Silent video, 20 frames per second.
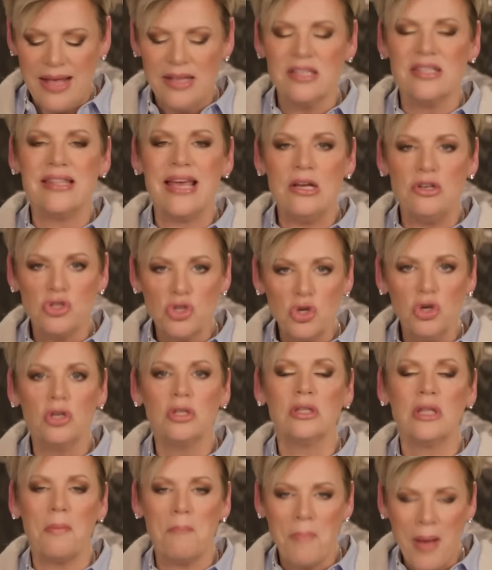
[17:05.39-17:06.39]
as they
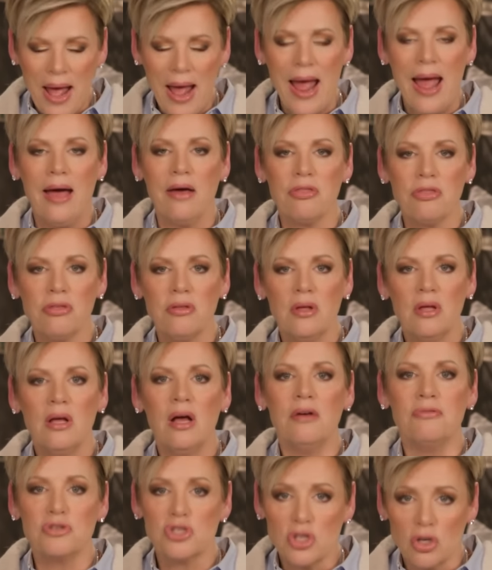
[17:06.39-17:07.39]
took the path
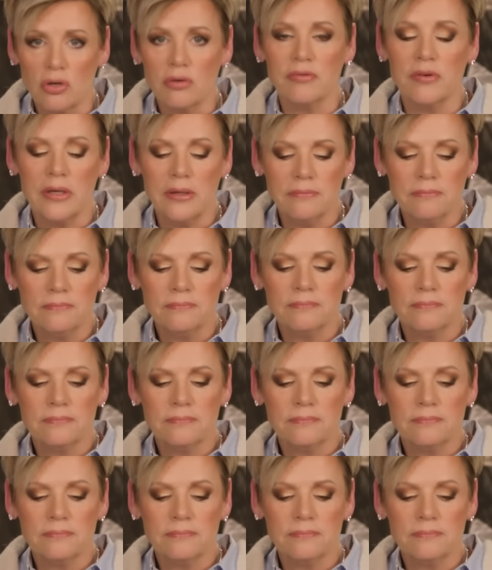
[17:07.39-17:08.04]
of serving.